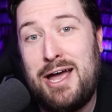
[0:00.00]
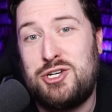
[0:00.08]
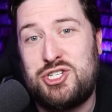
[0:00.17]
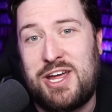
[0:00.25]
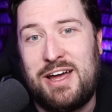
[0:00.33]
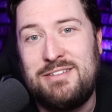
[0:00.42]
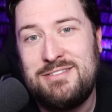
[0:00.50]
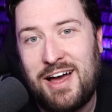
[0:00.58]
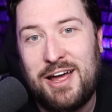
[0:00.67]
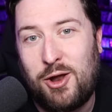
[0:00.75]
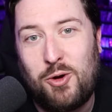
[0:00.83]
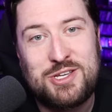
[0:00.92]
I understand.
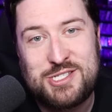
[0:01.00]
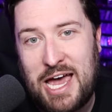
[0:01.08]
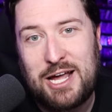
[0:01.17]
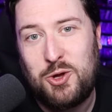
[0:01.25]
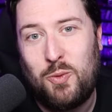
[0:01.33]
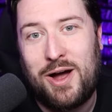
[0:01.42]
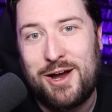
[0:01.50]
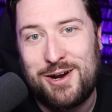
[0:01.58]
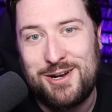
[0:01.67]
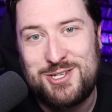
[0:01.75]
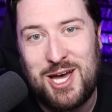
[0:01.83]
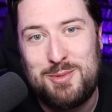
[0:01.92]
I know exactly why you're
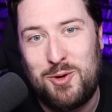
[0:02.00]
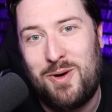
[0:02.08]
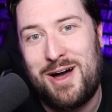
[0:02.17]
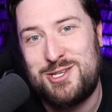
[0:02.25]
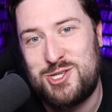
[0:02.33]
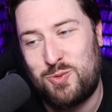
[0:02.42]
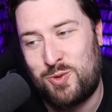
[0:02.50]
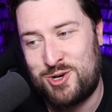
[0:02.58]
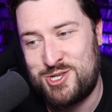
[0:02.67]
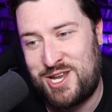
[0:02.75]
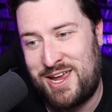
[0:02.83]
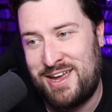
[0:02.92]
going to tell me why it's the
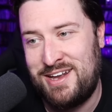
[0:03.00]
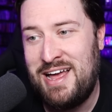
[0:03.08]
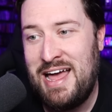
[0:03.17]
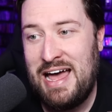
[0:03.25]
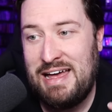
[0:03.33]
worst, and